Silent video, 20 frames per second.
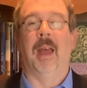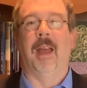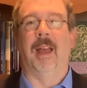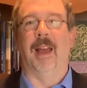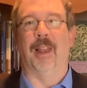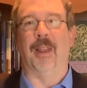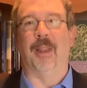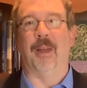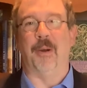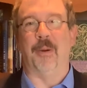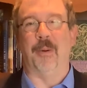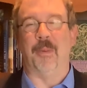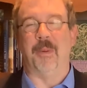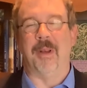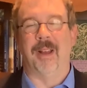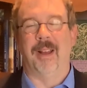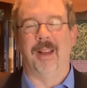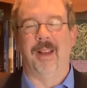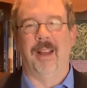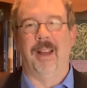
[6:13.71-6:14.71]
Hello,
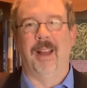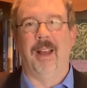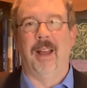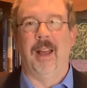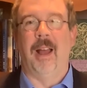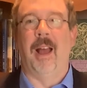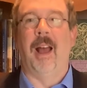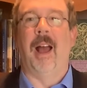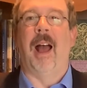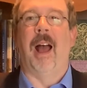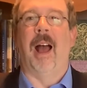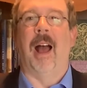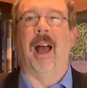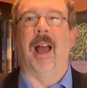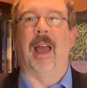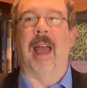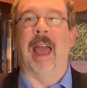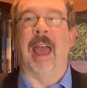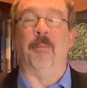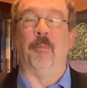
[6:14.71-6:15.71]

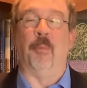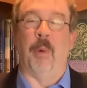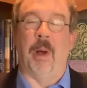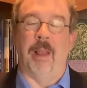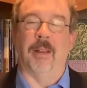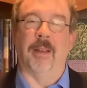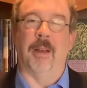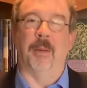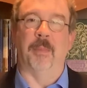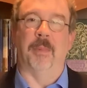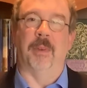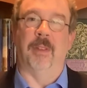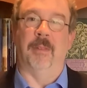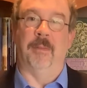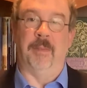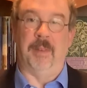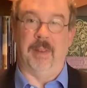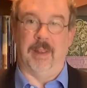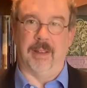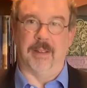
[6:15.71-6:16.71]
and welcome to
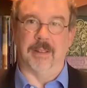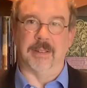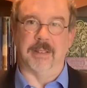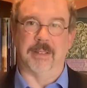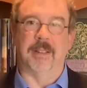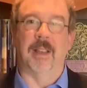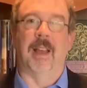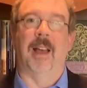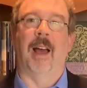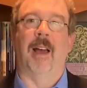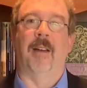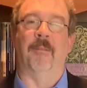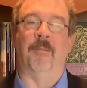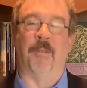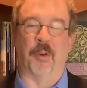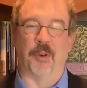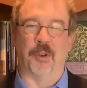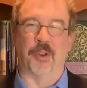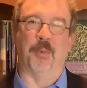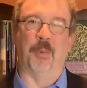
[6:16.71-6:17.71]
Villa's
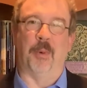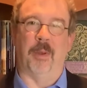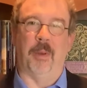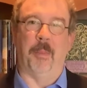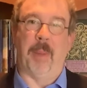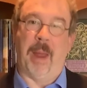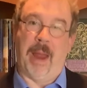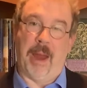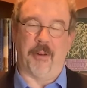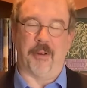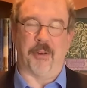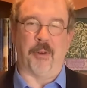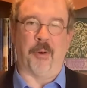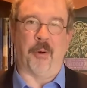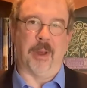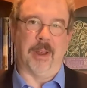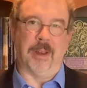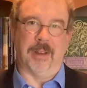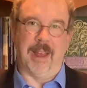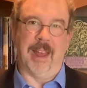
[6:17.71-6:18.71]
virtual parent
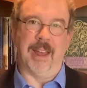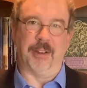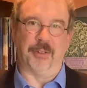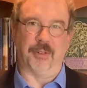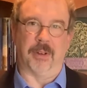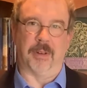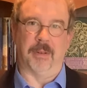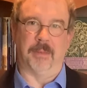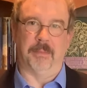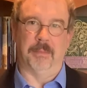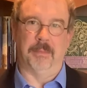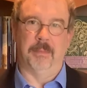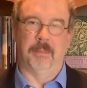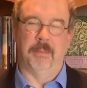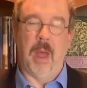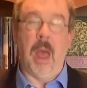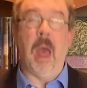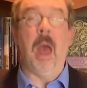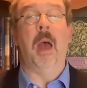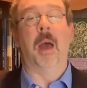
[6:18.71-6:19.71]
orientation.
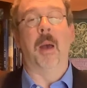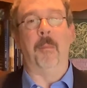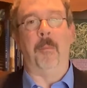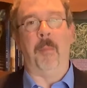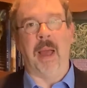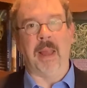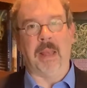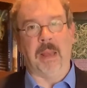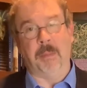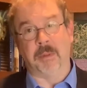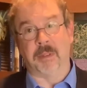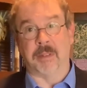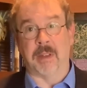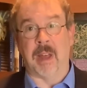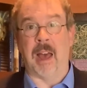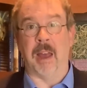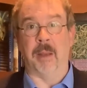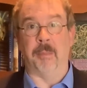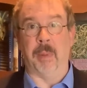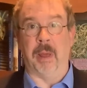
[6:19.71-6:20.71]
My name is
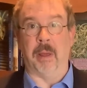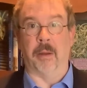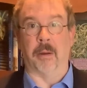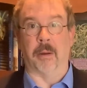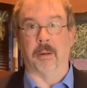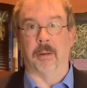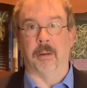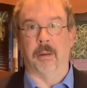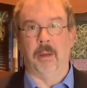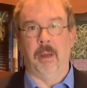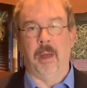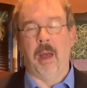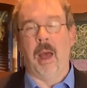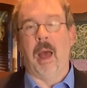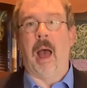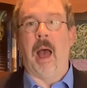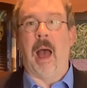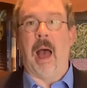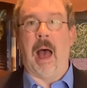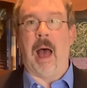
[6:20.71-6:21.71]
Todd Baker.
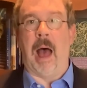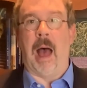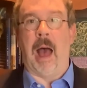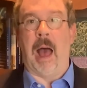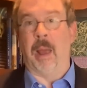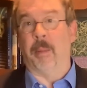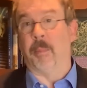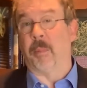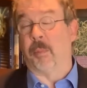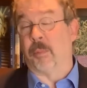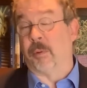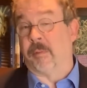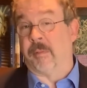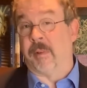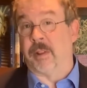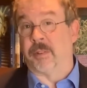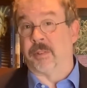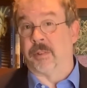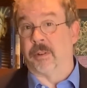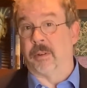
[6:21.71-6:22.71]
I'm a
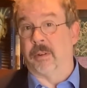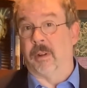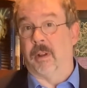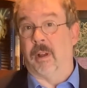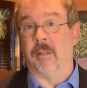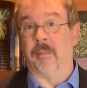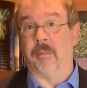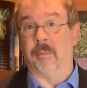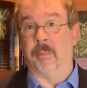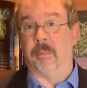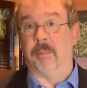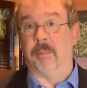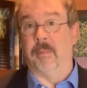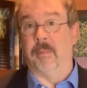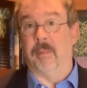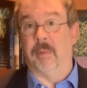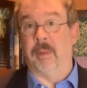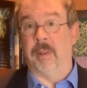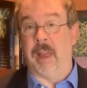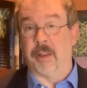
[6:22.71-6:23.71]
professor of
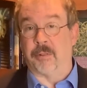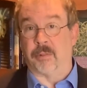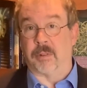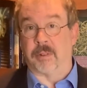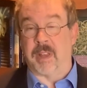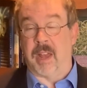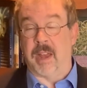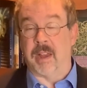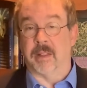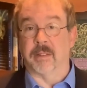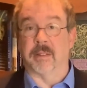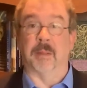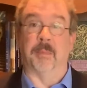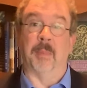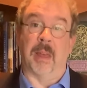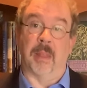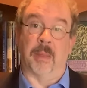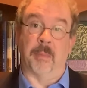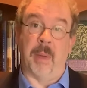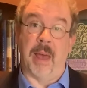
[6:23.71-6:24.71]
natural science and
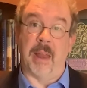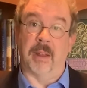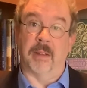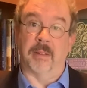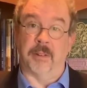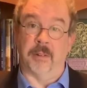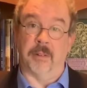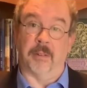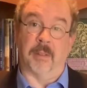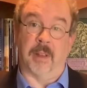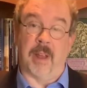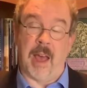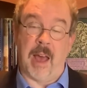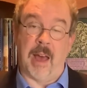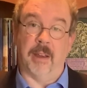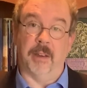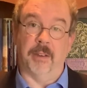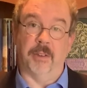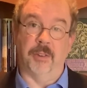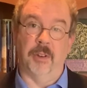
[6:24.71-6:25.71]
mathematics here at the
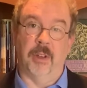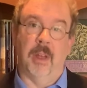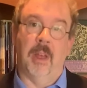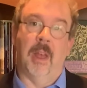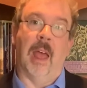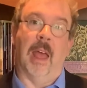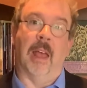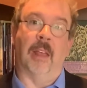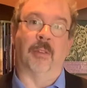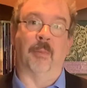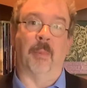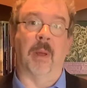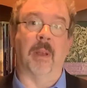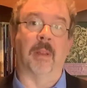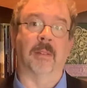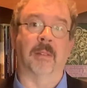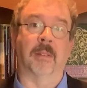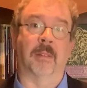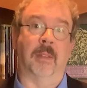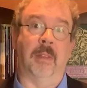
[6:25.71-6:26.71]
college, as well
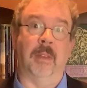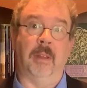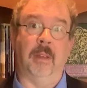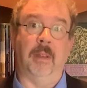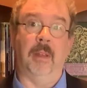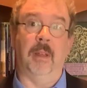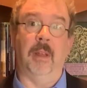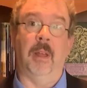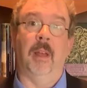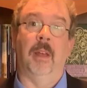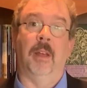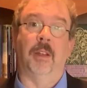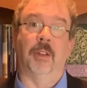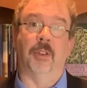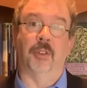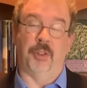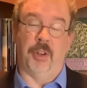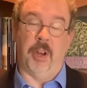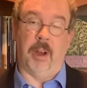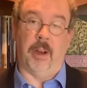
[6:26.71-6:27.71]
as the
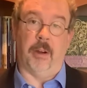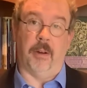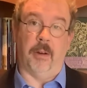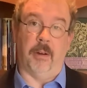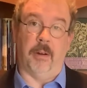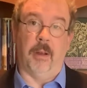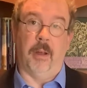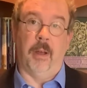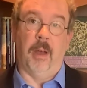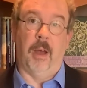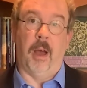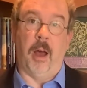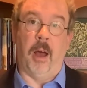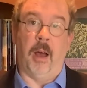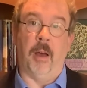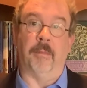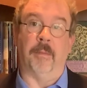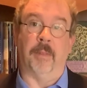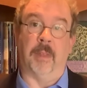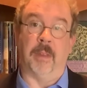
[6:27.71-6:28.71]
chair
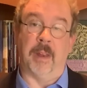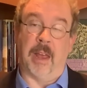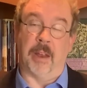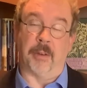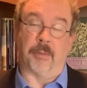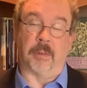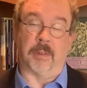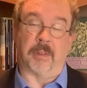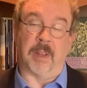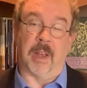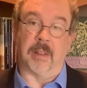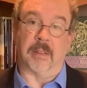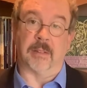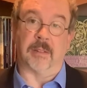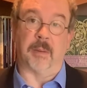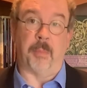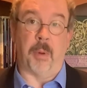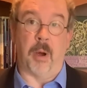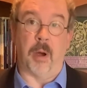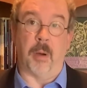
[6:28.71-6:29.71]
of the natural science
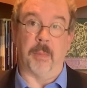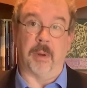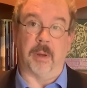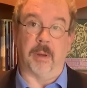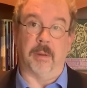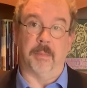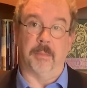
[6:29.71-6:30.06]
department.